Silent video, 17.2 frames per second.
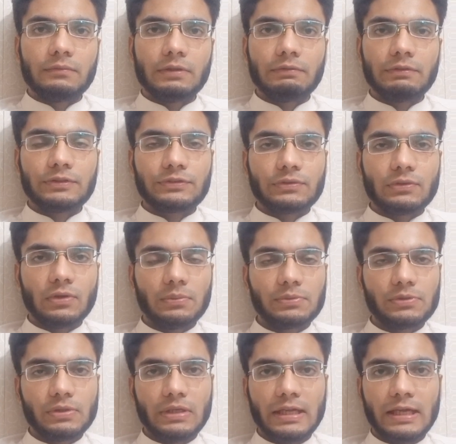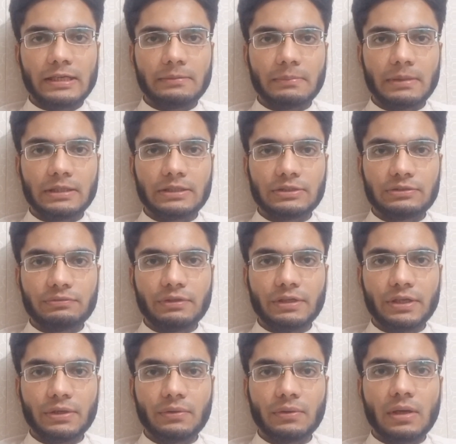Viewers, hope so you liked my this
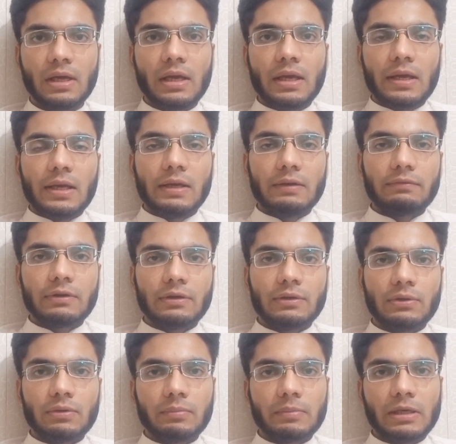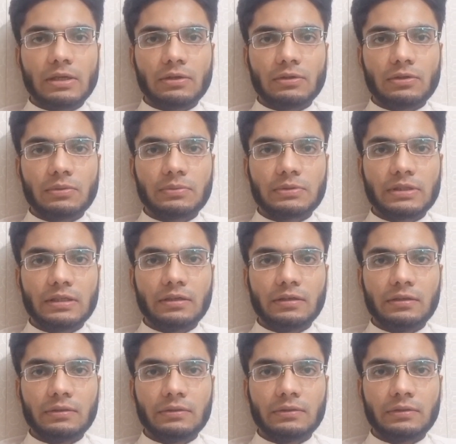video. If you are new on my YouTube
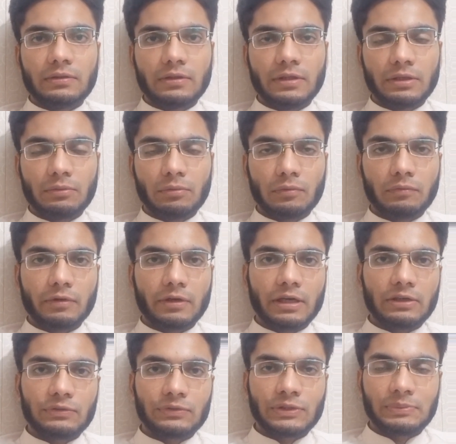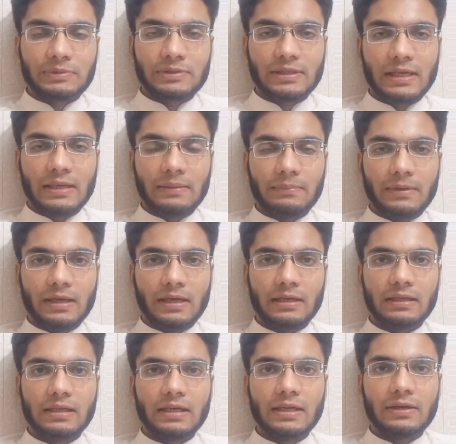channel, then don't forget to subscribe
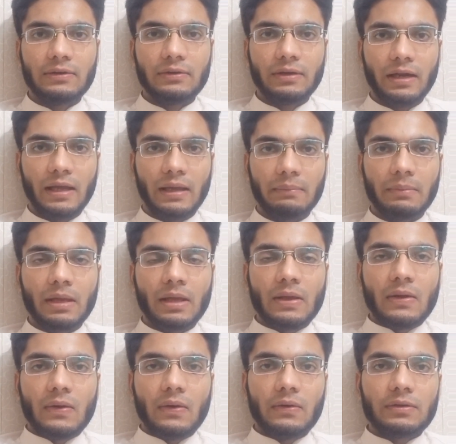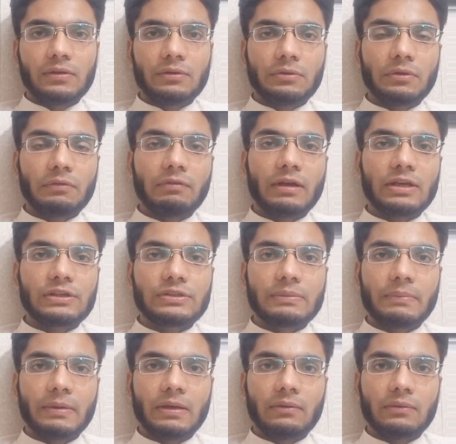and click or tap on the
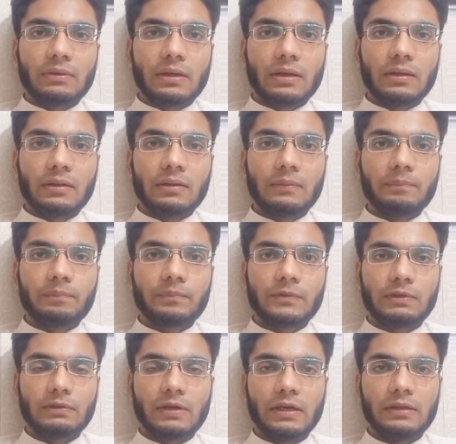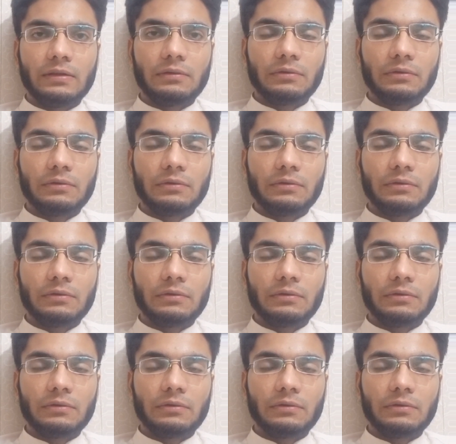notification bell on all to get the